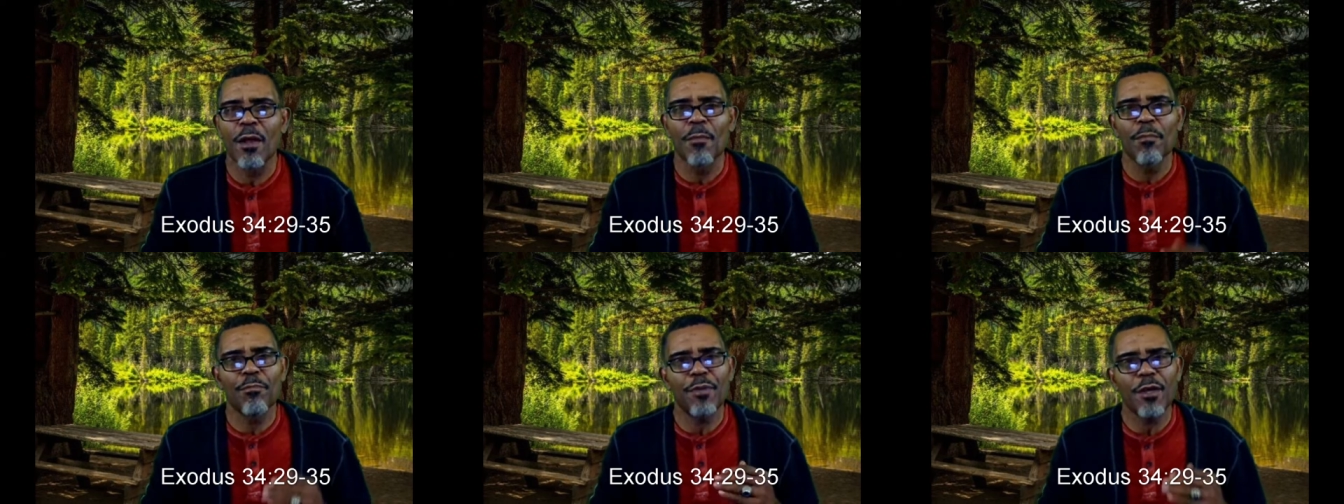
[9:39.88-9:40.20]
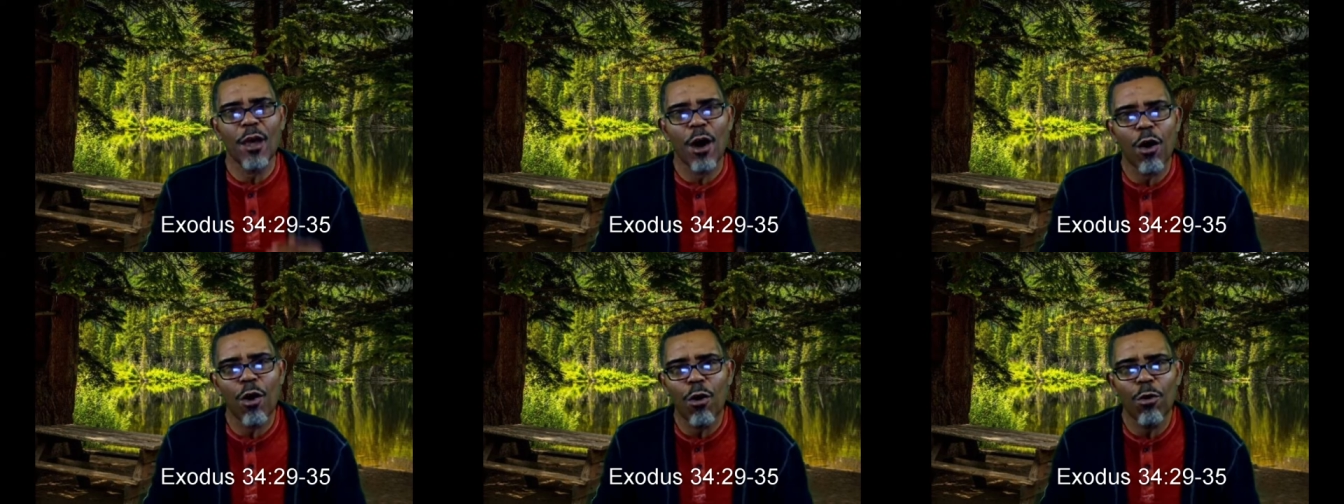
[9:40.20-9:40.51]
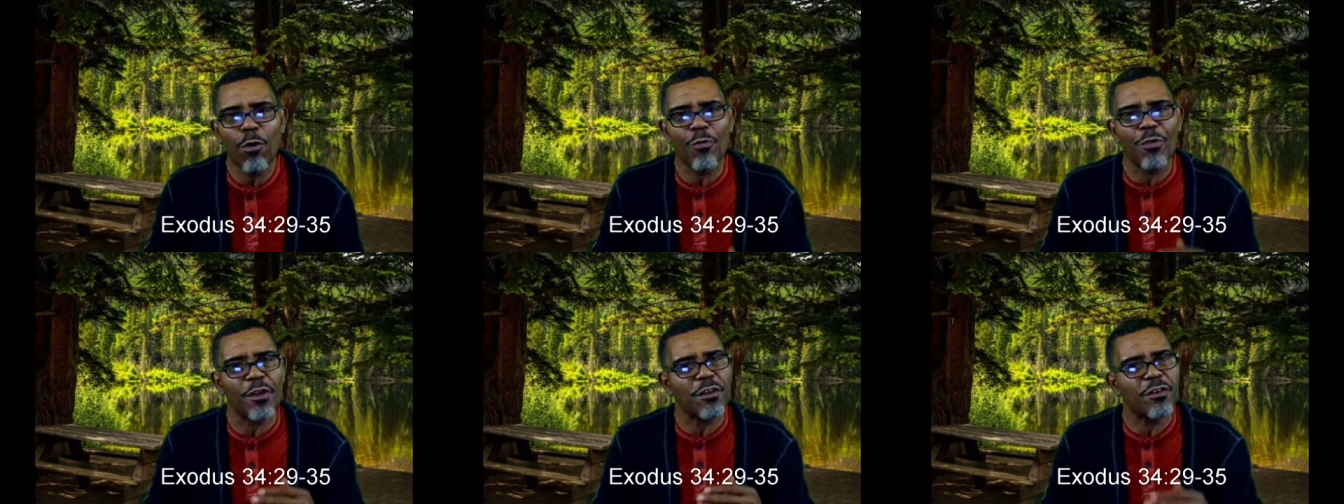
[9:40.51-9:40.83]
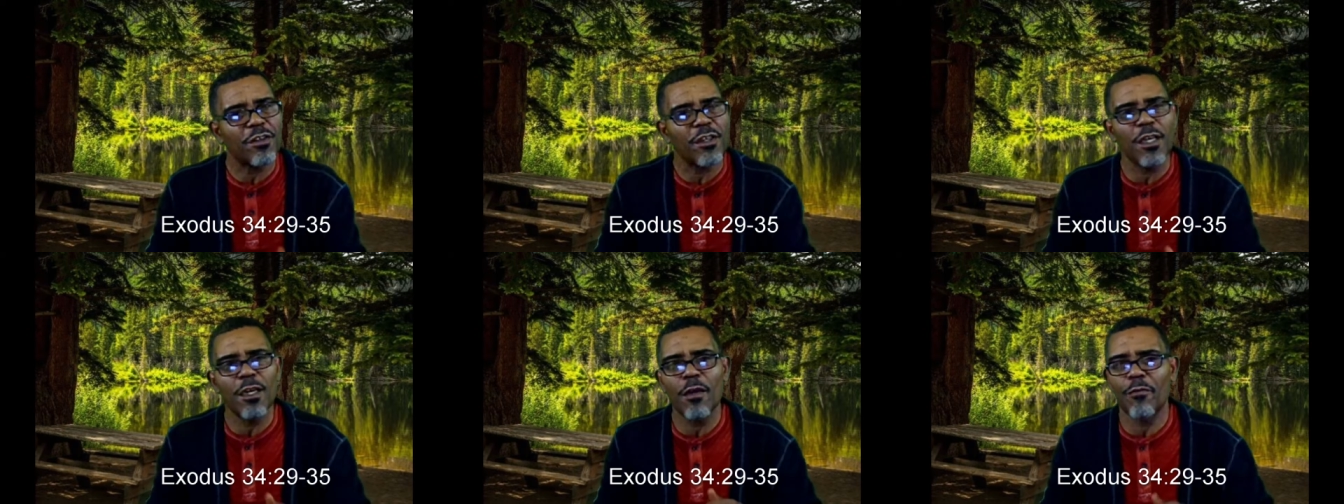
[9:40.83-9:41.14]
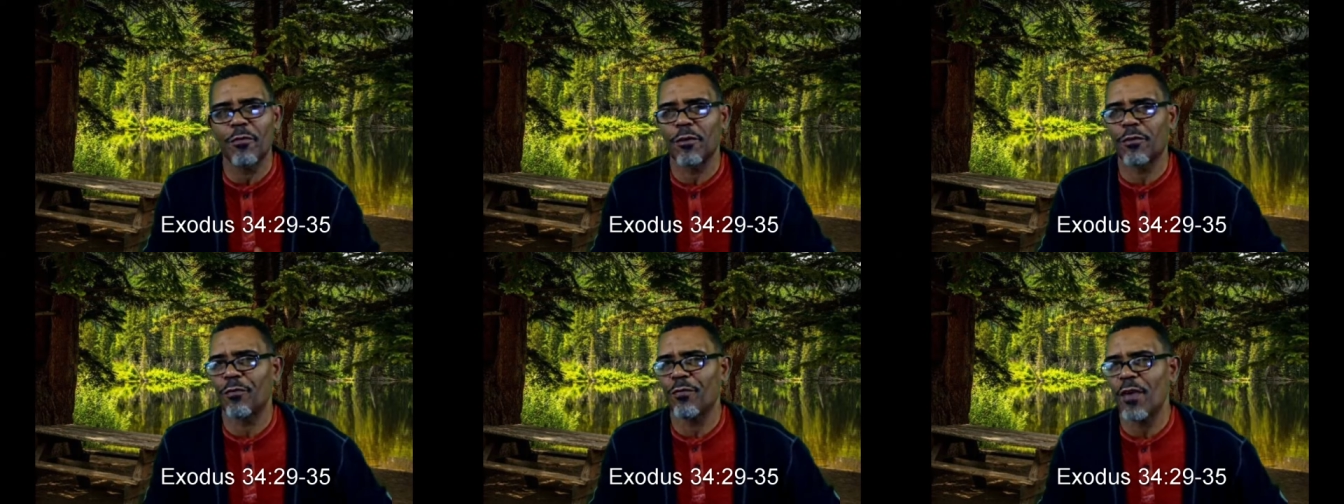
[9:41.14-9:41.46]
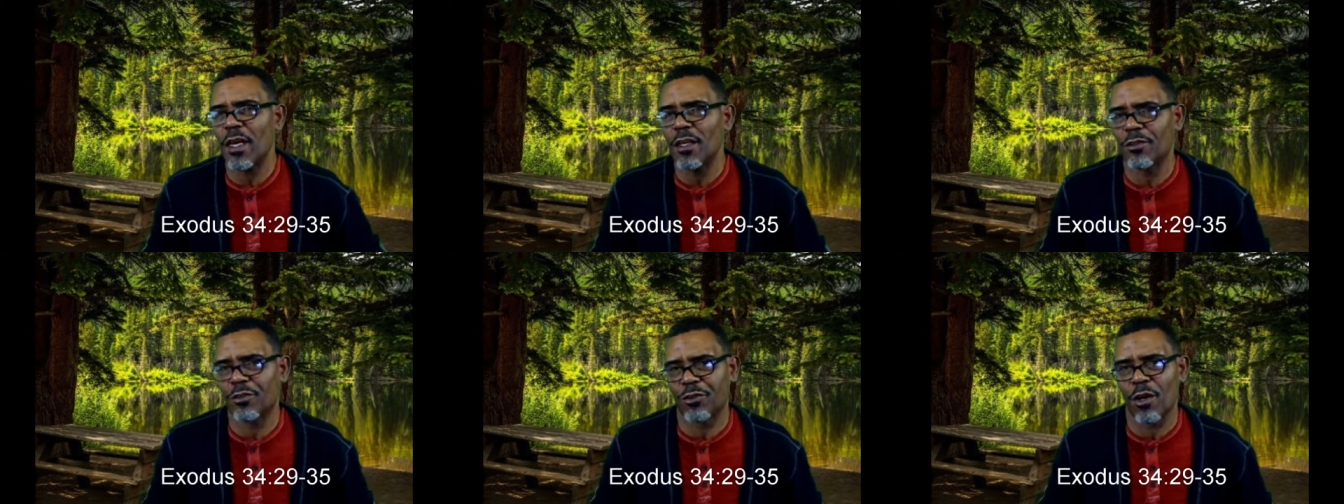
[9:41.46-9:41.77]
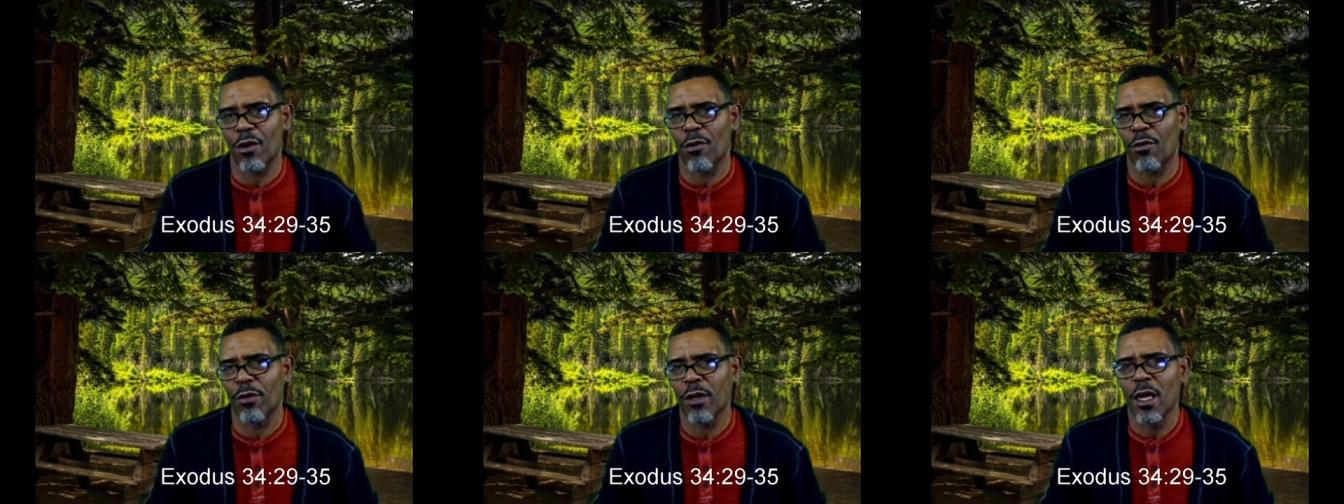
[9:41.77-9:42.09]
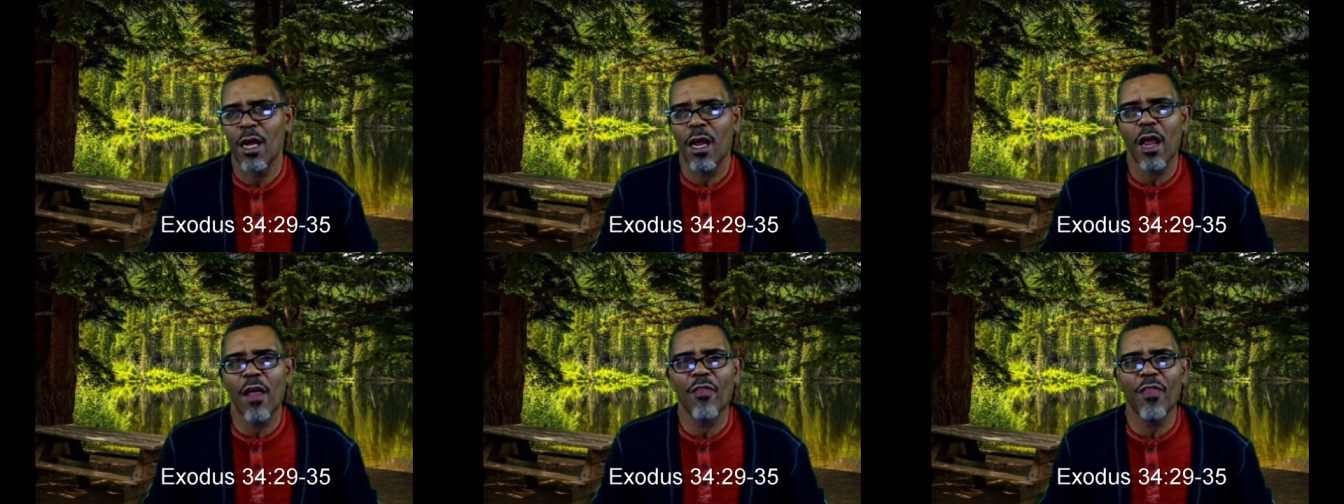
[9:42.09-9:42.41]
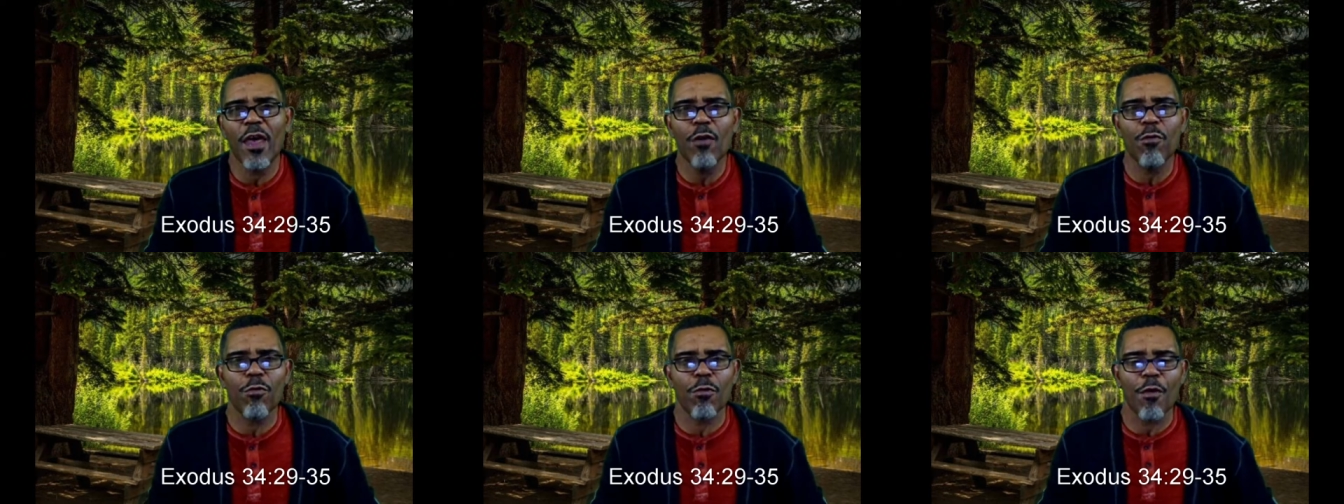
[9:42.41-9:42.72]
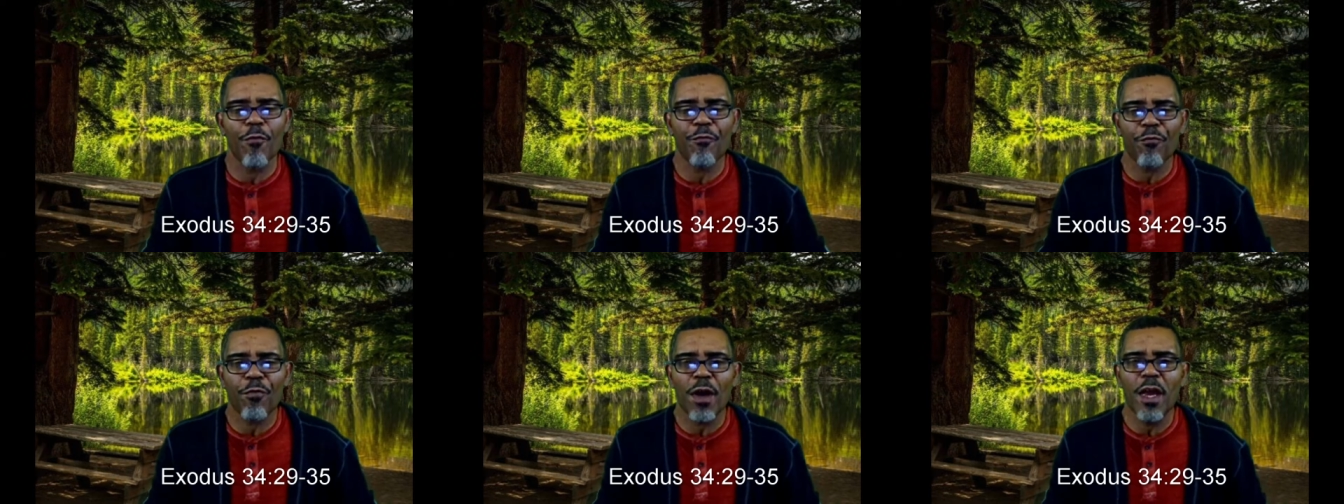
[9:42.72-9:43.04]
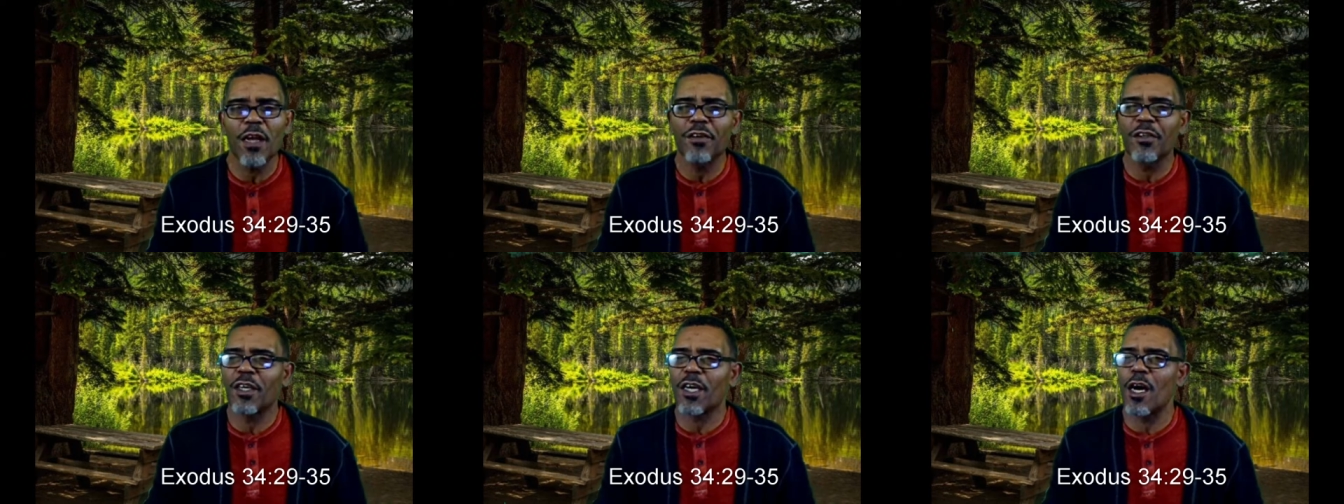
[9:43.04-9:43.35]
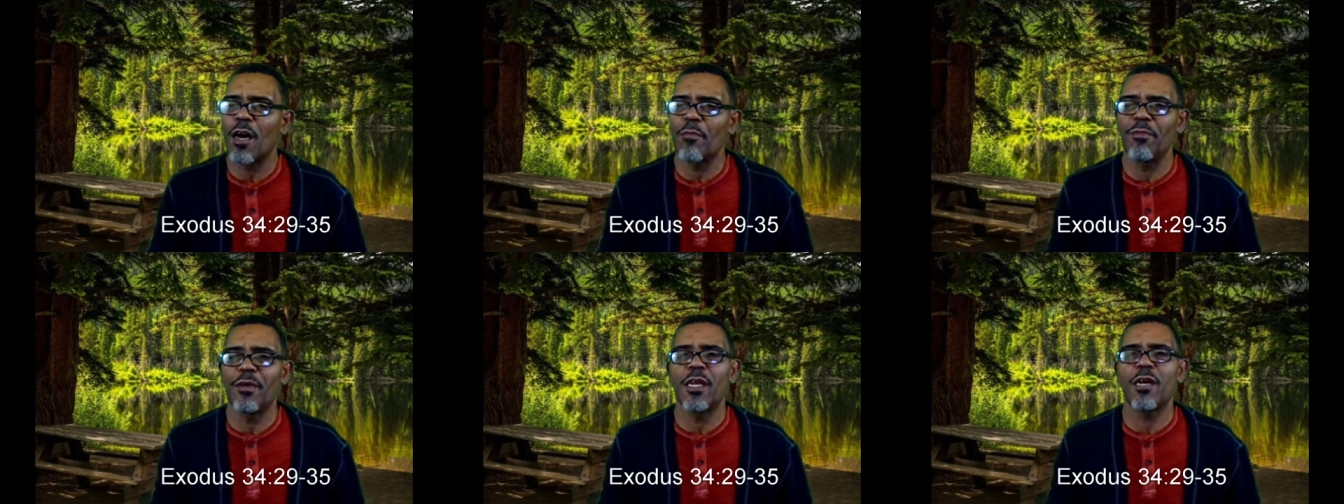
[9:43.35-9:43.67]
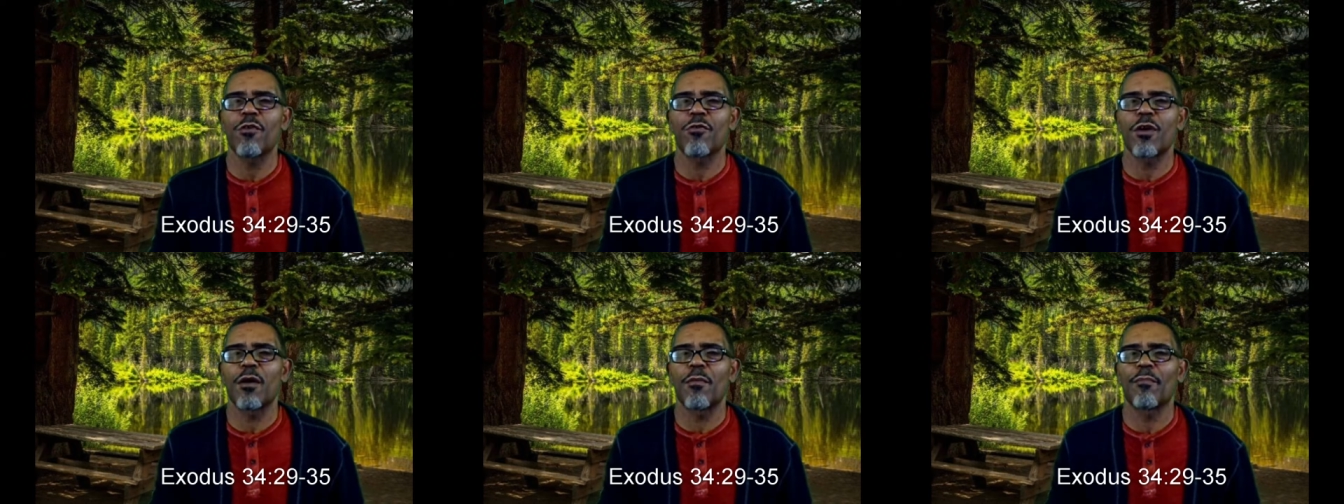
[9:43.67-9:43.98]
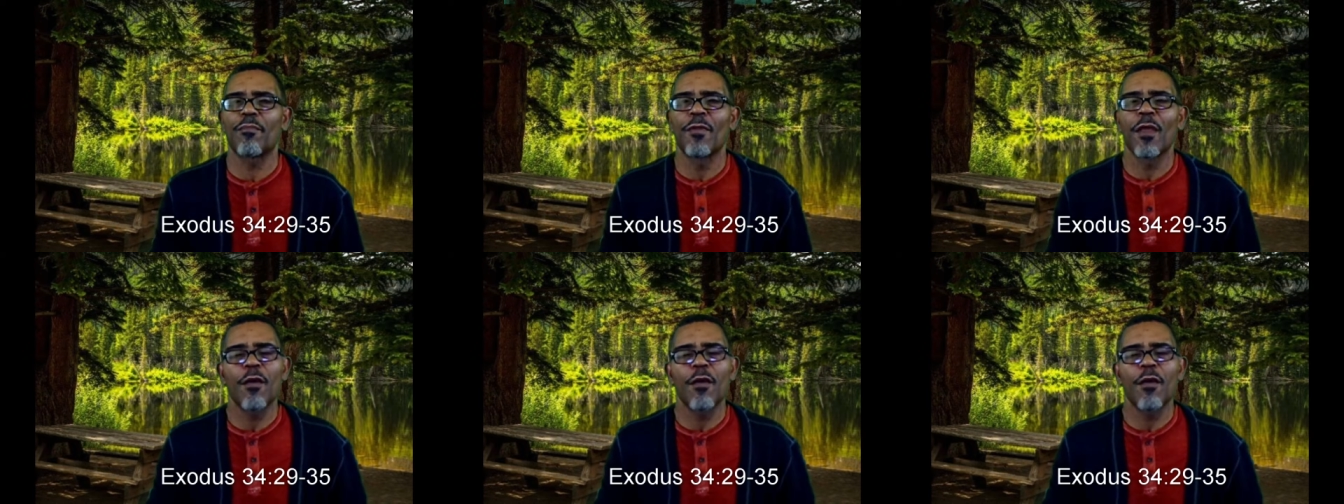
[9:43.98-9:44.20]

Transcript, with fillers: behold, the skin of his face shone, and they were afraid to come near him.